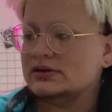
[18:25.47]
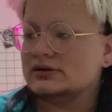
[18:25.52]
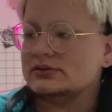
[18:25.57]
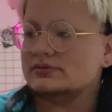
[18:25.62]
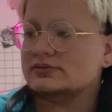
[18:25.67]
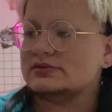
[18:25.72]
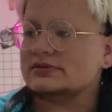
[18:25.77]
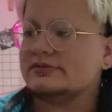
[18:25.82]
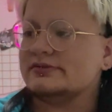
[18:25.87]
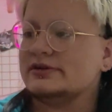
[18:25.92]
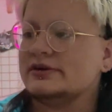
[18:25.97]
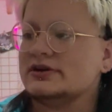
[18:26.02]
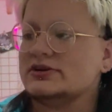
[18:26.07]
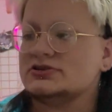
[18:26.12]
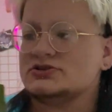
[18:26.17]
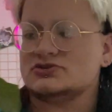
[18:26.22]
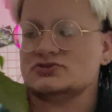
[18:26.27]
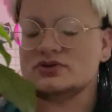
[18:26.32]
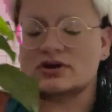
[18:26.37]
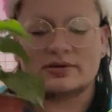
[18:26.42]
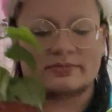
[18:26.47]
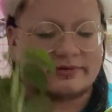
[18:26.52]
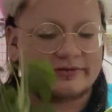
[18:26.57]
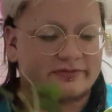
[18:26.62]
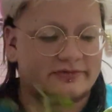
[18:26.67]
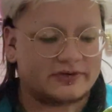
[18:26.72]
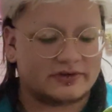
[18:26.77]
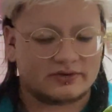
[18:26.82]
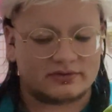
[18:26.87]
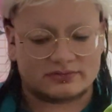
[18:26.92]
this was a very
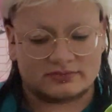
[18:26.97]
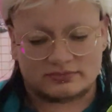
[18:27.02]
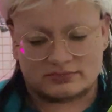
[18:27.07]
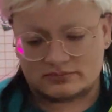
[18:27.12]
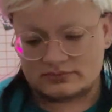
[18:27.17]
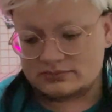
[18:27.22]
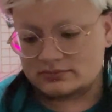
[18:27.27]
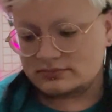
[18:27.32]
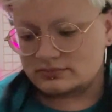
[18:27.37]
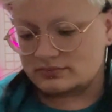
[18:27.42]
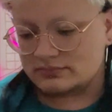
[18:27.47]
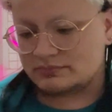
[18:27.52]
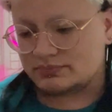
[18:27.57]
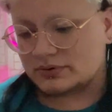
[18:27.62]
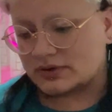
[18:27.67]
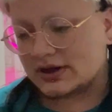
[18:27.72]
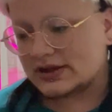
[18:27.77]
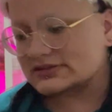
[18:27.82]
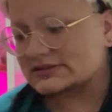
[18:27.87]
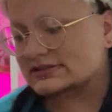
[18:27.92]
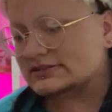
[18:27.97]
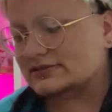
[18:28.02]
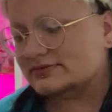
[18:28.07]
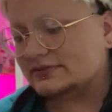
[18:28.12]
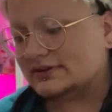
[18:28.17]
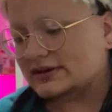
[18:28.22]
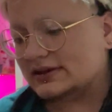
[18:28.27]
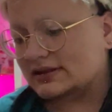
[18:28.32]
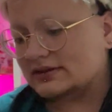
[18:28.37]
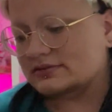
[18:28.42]
drama-filled process
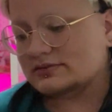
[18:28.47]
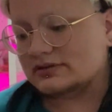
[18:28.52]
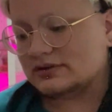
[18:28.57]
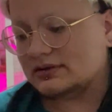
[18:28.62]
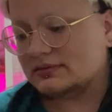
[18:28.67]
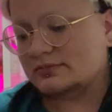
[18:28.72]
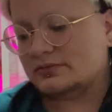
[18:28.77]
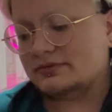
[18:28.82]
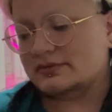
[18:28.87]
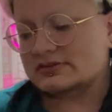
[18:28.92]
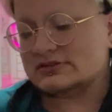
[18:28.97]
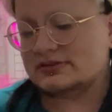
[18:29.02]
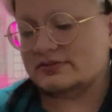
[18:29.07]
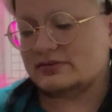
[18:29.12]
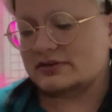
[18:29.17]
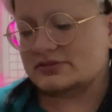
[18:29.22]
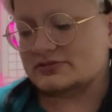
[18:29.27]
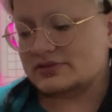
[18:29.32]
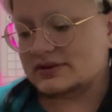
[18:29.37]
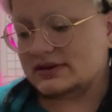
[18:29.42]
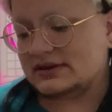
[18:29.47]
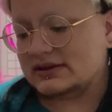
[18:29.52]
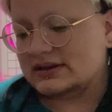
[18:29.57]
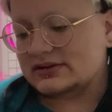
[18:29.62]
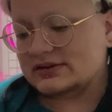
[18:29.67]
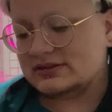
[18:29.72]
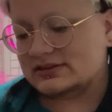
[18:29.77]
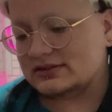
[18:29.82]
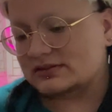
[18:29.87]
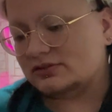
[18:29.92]
of getting... Sorry, I'm moving stuff around so I can
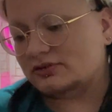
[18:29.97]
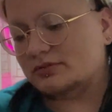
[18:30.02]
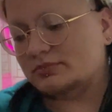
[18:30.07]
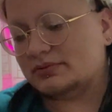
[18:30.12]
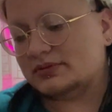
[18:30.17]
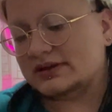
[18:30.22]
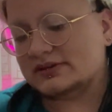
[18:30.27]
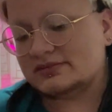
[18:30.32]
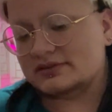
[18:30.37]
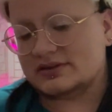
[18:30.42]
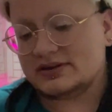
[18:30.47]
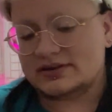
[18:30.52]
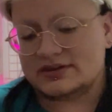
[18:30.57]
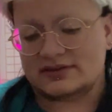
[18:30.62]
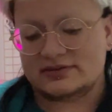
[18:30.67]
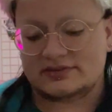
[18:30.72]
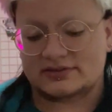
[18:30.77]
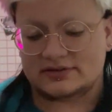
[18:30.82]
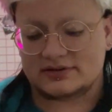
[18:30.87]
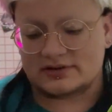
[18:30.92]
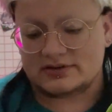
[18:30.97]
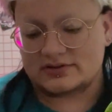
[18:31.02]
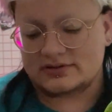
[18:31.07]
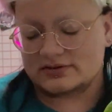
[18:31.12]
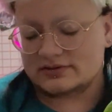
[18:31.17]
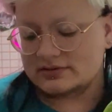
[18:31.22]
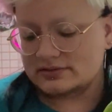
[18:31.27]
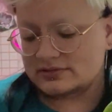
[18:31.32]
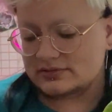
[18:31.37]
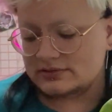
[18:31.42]
get to these two plants a lot easier.
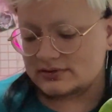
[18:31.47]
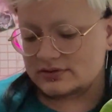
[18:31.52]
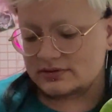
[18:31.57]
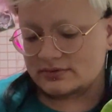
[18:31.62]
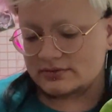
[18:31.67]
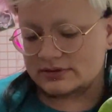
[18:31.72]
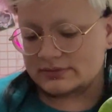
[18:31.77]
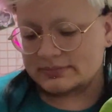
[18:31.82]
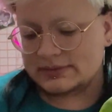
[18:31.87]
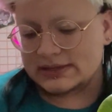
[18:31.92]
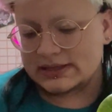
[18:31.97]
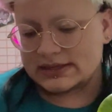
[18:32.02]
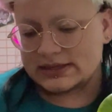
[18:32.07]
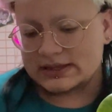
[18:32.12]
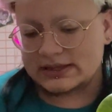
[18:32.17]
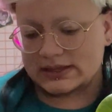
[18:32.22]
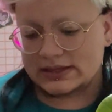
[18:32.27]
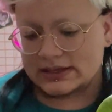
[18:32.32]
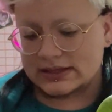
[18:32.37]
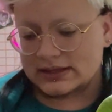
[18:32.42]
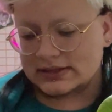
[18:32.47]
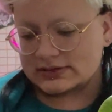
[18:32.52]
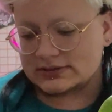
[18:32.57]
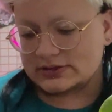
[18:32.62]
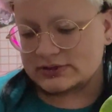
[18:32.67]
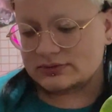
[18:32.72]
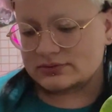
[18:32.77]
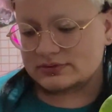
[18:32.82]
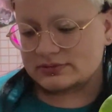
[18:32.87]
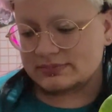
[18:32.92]
Excuse
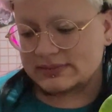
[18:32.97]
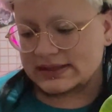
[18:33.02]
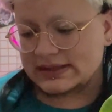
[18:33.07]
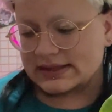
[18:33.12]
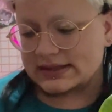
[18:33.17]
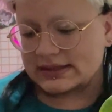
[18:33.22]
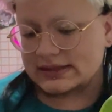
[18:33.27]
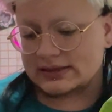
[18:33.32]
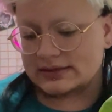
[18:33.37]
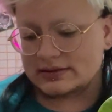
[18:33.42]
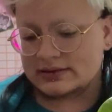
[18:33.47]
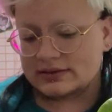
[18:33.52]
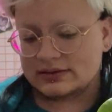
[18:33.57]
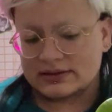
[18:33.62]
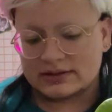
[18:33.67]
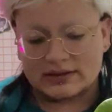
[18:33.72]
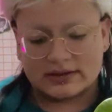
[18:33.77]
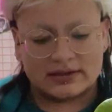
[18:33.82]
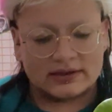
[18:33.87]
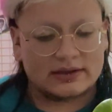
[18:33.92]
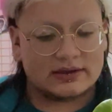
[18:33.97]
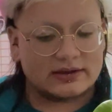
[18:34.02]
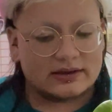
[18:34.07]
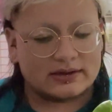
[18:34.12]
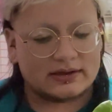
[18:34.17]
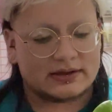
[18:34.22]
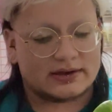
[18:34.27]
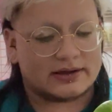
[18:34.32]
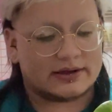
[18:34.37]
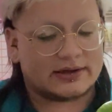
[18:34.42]
me.
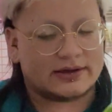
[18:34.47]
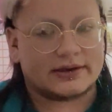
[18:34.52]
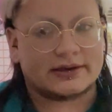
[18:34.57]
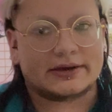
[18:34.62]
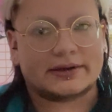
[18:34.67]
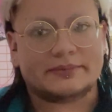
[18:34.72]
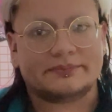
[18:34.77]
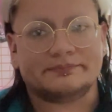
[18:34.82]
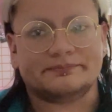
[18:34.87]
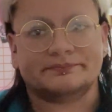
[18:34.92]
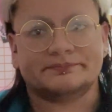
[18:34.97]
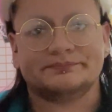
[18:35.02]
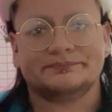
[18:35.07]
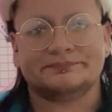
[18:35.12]
I